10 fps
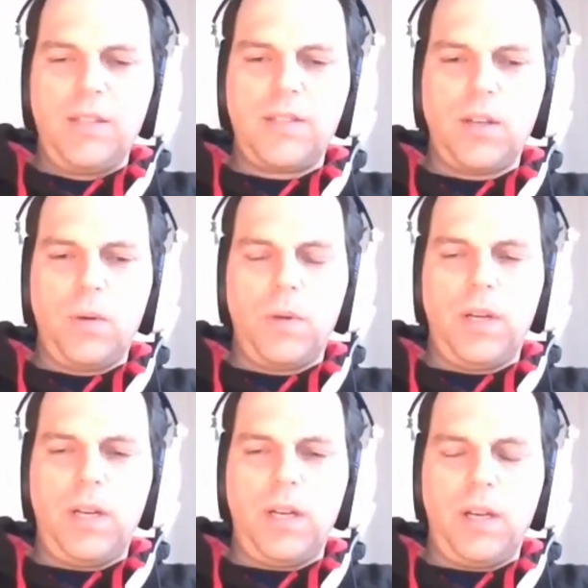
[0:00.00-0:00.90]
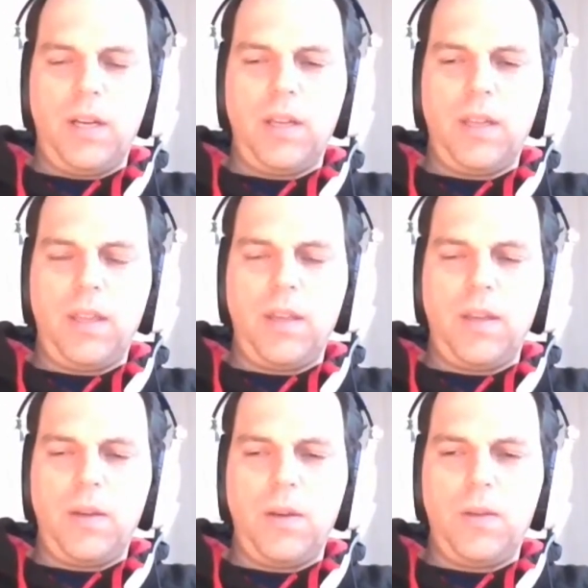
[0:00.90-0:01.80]
so uh,
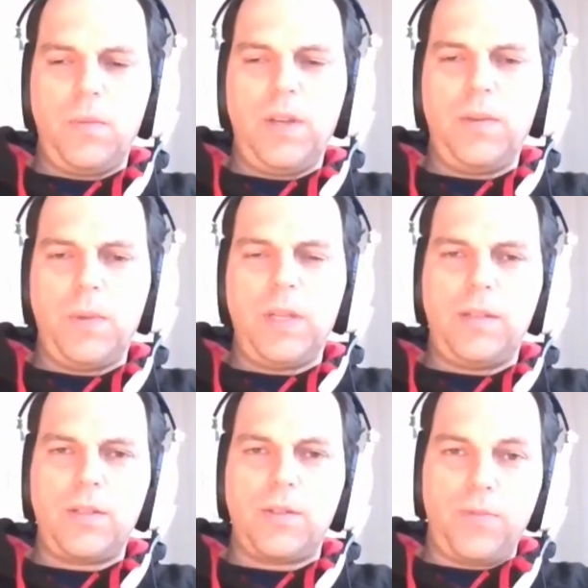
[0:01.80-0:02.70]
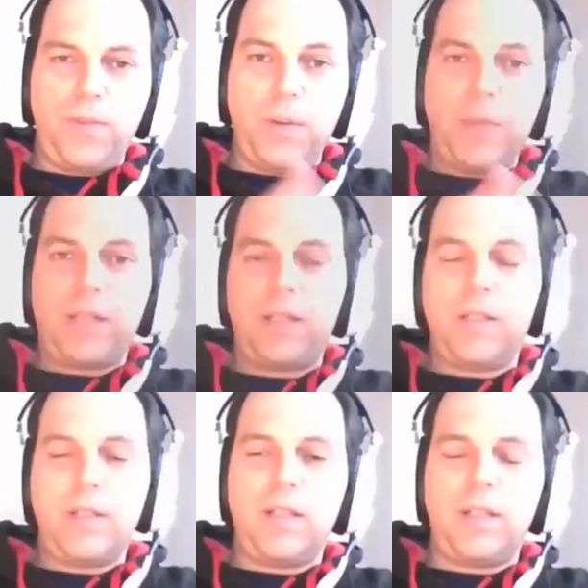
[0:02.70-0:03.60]
we we sort of flipped that
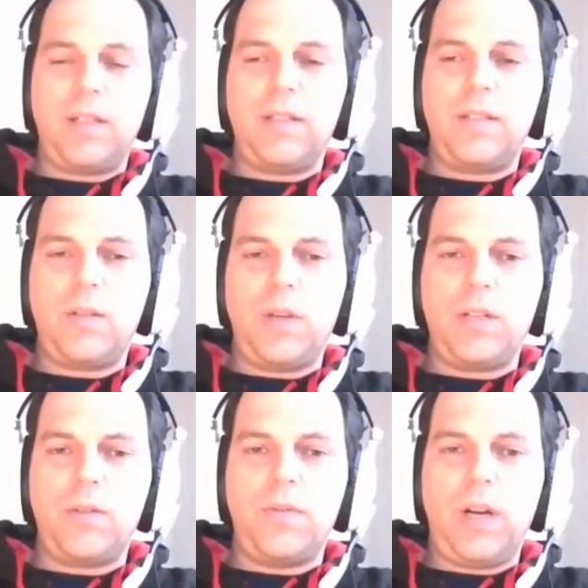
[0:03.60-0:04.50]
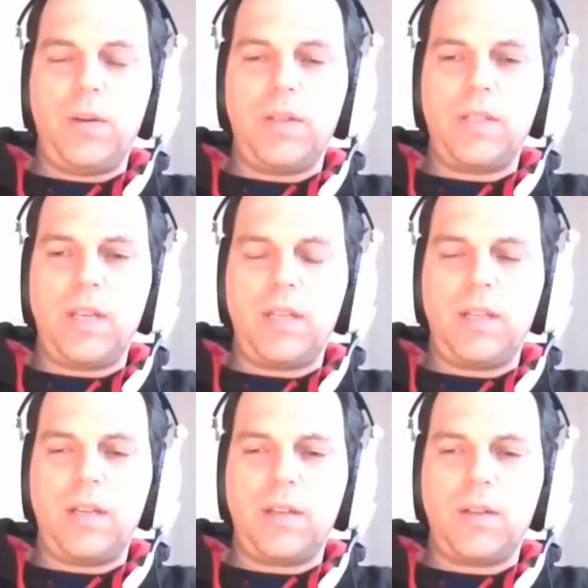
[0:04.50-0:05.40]
uh, situation around and
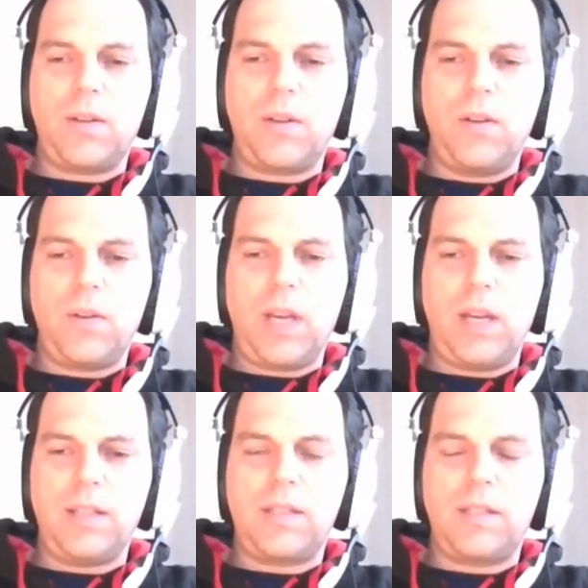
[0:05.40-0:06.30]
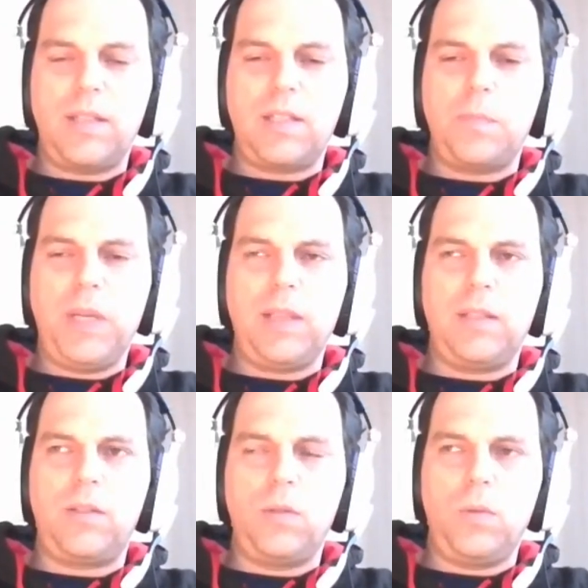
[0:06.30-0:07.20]
said, uh, okay, let's let's build
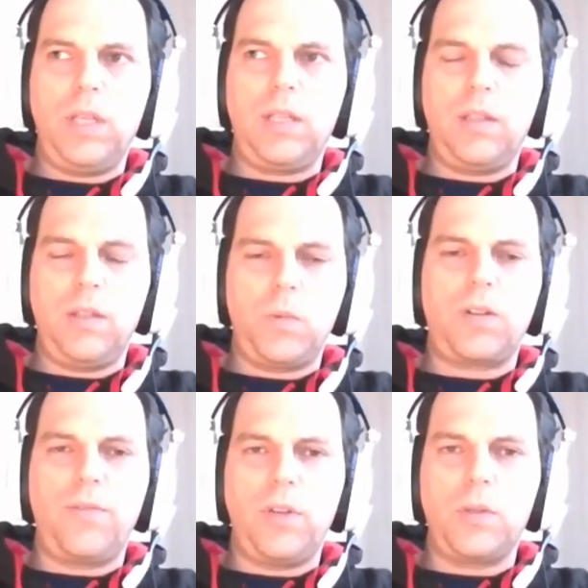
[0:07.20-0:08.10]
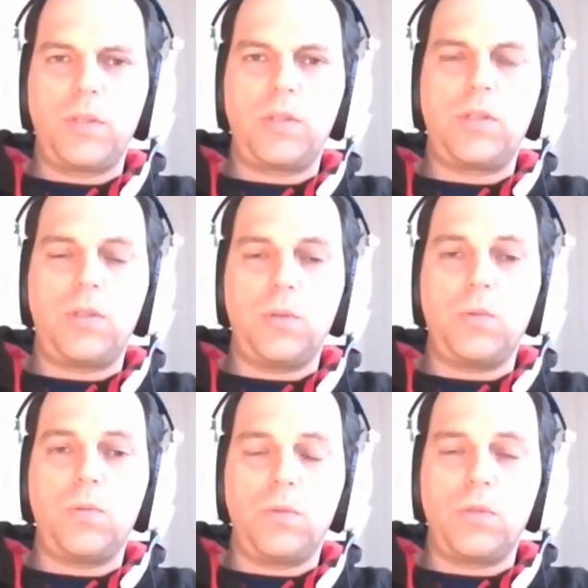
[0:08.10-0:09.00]
the tooling and the workflows
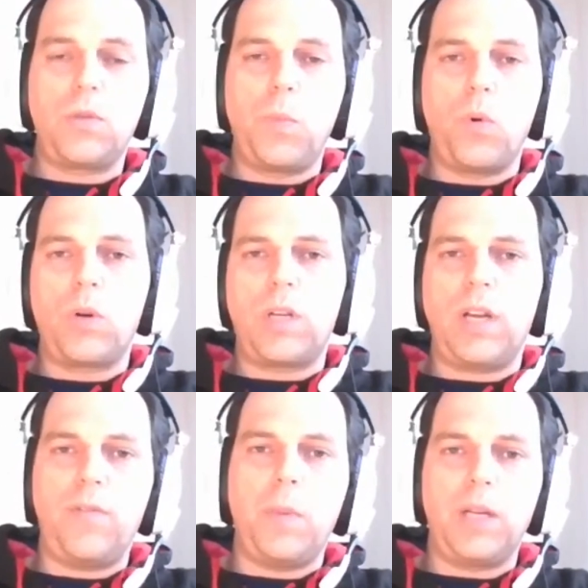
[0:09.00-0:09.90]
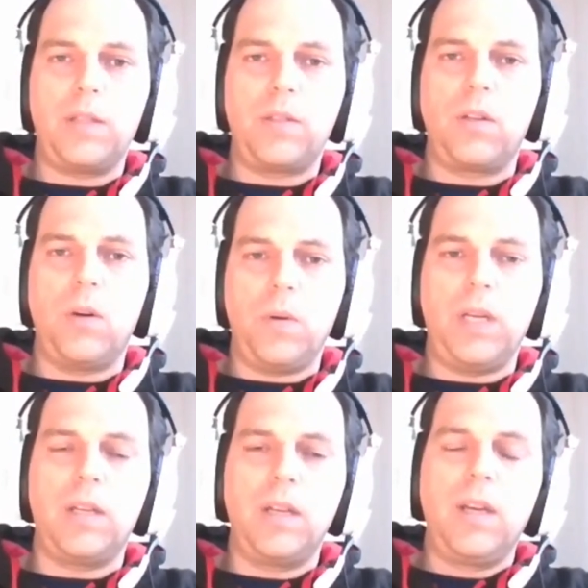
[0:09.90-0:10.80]
to support everybody to go
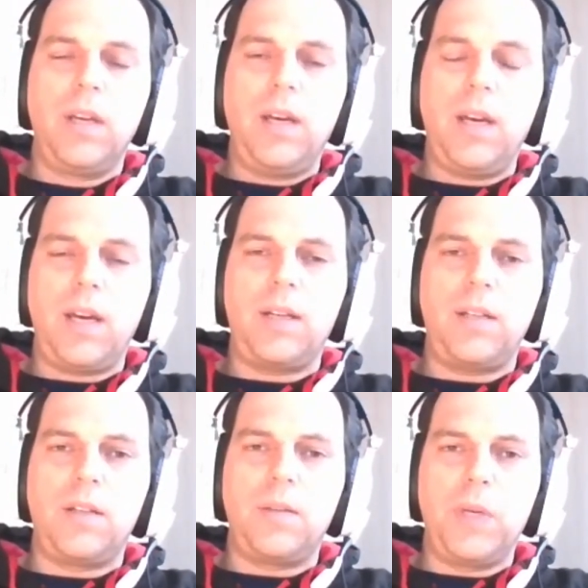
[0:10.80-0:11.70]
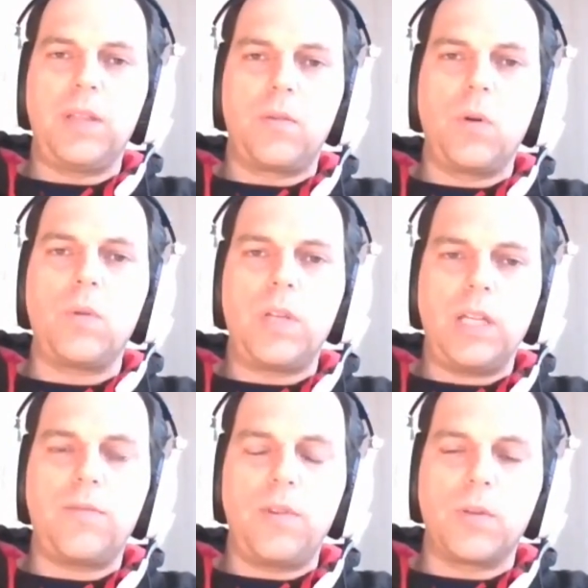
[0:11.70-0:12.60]
in and uh, build their own
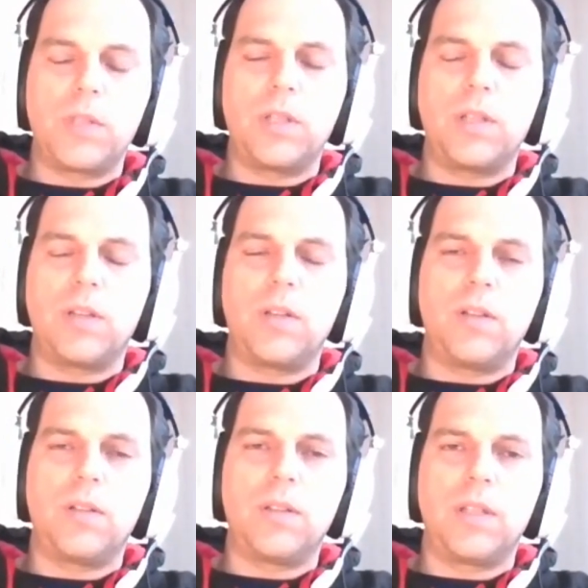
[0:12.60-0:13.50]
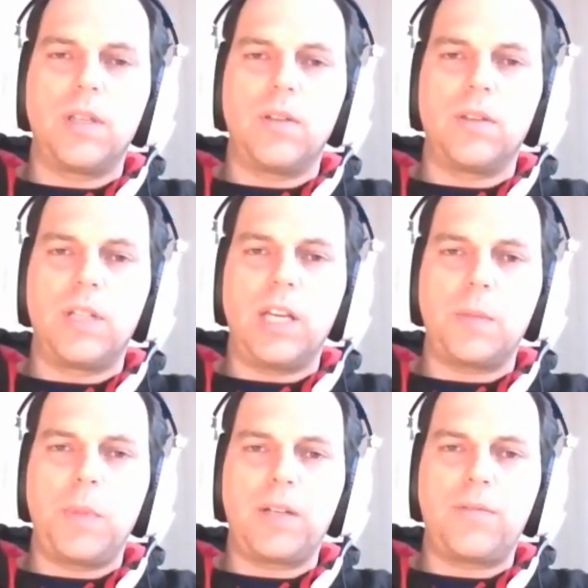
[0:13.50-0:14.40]
data flows uh, on the on the
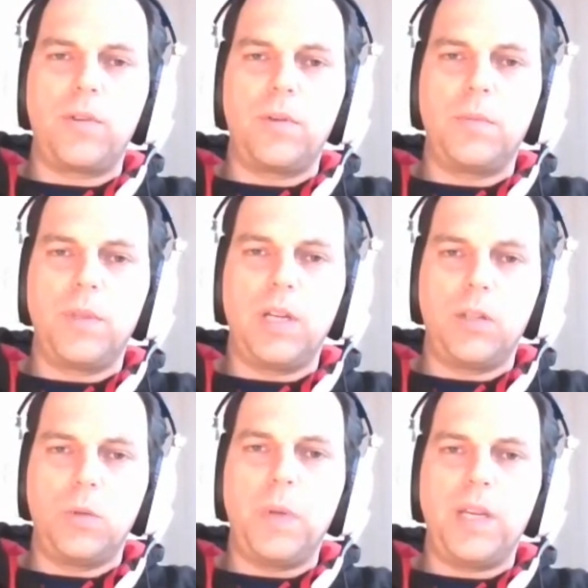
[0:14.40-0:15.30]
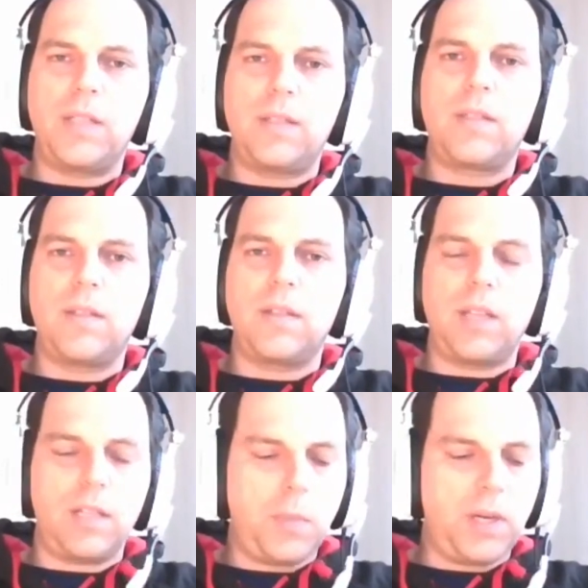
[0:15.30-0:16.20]
data platform, the Hadoop-based uh,
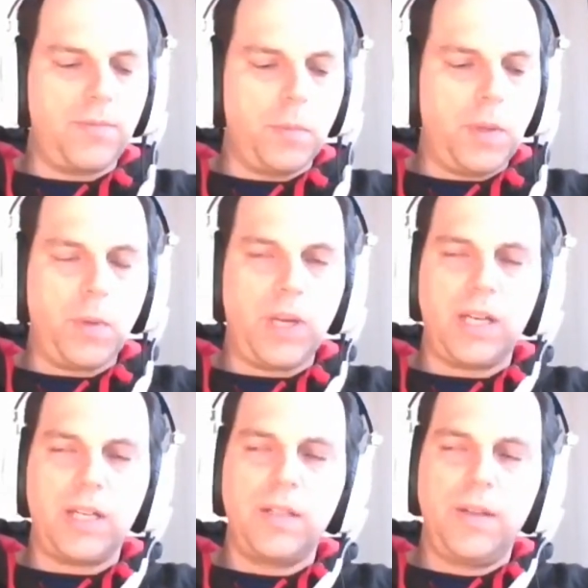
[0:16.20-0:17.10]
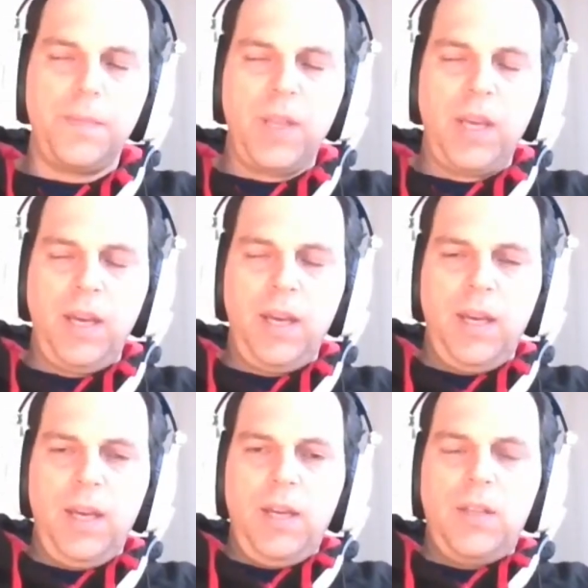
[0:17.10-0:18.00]
data platform that we had.
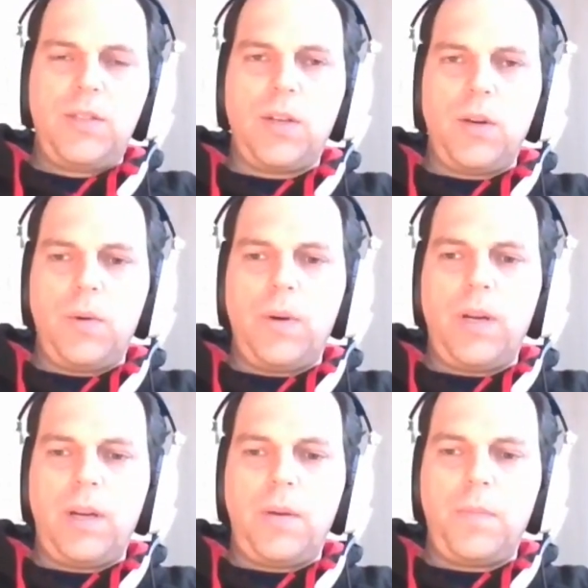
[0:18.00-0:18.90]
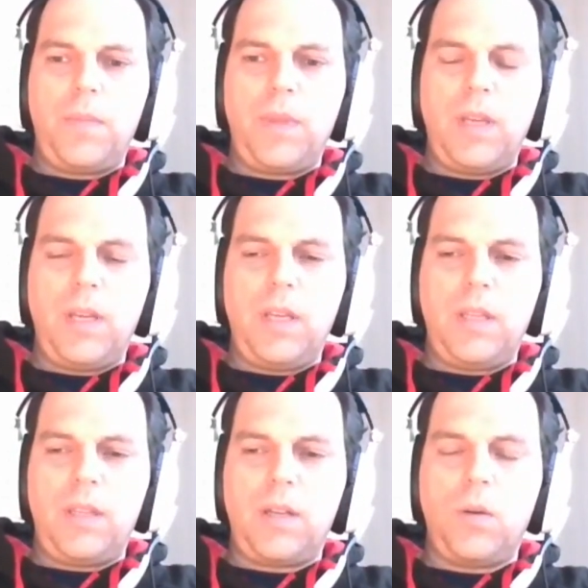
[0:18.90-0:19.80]
So um,
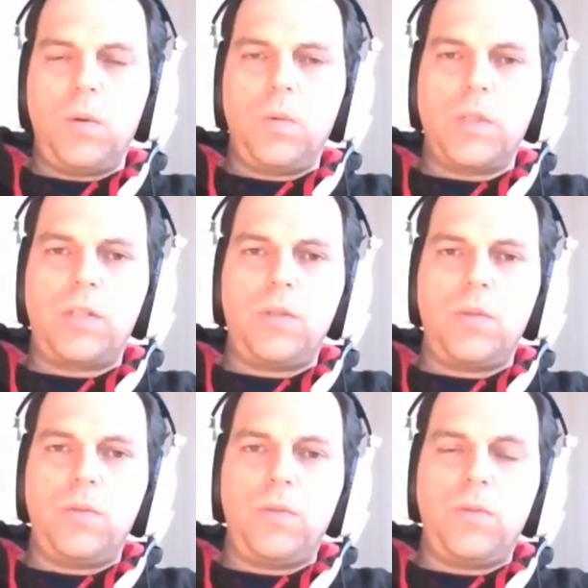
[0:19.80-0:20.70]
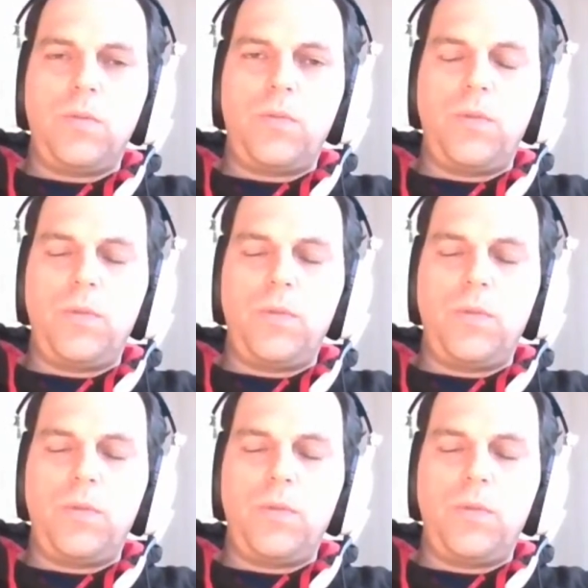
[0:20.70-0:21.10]
the goal was to